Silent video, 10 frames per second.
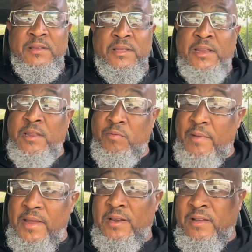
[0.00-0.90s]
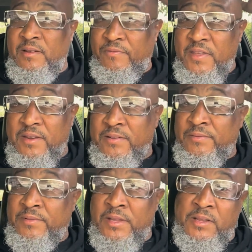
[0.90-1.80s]
And he remained undefeated.
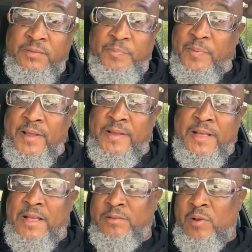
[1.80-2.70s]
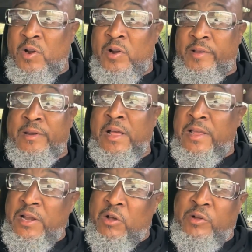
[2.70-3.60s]
Now, that's probably guys are arguing. Now,
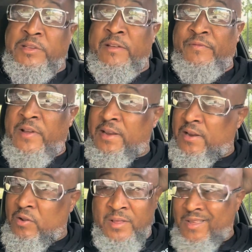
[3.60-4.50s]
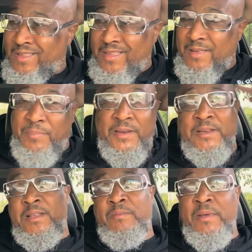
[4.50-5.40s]
he lost that fight. He lost. Yeah, but
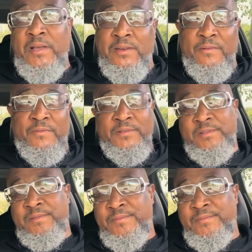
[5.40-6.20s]
it doesn't make a difference.